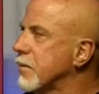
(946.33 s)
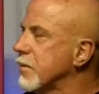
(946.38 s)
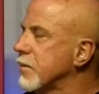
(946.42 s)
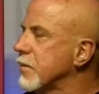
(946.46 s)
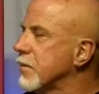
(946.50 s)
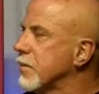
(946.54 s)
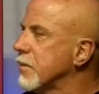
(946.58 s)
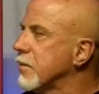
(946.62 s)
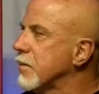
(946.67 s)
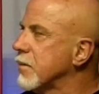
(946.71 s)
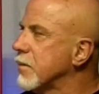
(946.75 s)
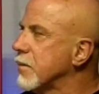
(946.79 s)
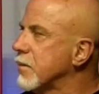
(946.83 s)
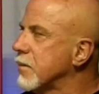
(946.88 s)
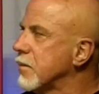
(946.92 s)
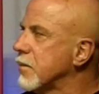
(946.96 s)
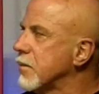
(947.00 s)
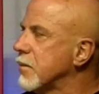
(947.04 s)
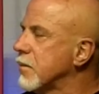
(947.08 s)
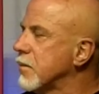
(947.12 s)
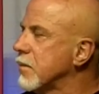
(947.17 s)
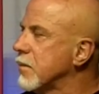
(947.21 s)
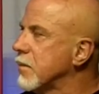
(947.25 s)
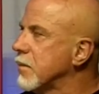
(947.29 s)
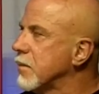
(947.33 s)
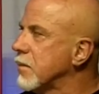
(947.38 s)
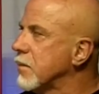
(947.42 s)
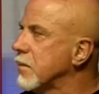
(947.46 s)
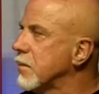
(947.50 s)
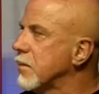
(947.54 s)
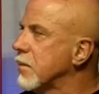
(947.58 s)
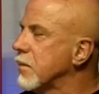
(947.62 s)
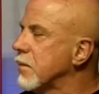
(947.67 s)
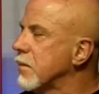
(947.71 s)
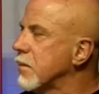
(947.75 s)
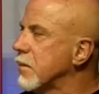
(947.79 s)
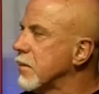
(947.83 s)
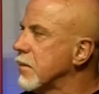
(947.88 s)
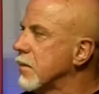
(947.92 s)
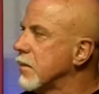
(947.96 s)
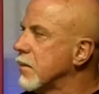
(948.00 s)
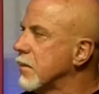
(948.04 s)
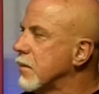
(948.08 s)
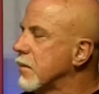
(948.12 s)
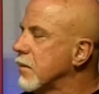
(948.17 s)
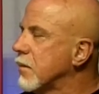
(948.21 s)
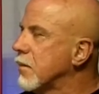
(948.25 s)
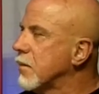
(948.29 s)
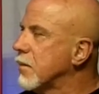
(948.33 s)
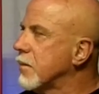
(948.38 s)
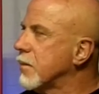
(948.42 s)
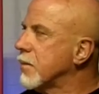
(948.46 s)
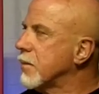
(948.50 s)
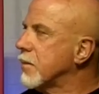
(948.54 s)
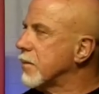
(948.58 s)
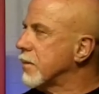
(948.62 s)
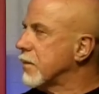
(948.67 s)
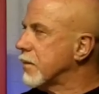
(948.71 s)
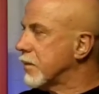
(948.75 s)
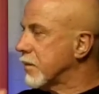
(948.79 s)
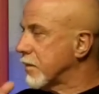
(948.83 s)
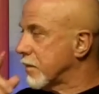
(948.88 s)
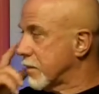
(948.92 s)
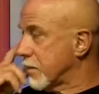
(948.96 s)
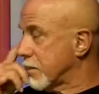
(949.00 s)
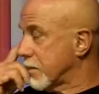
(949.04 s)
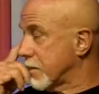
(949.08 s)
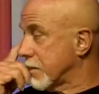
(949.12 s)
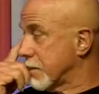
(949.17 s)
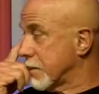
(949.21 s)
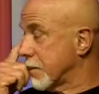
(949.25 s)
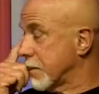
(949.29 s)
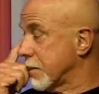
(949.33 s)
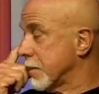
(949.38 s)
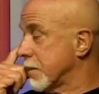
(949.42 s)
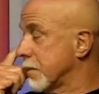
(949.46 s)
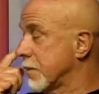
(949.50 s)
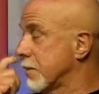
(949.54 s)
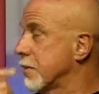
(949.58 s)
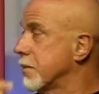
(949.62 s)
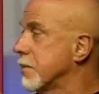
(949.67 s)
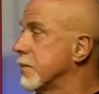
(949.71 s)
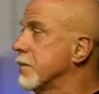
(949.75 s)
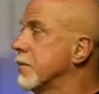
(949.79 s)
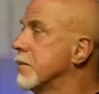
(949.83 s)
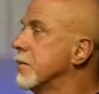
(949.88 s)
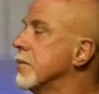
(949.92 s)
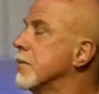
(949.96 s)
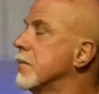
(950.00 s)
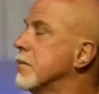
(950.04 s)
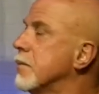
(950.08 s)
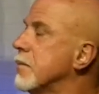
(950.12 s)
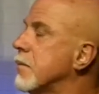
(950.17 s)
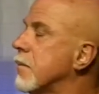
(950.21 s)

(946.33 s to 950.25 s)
This person isn't speaking.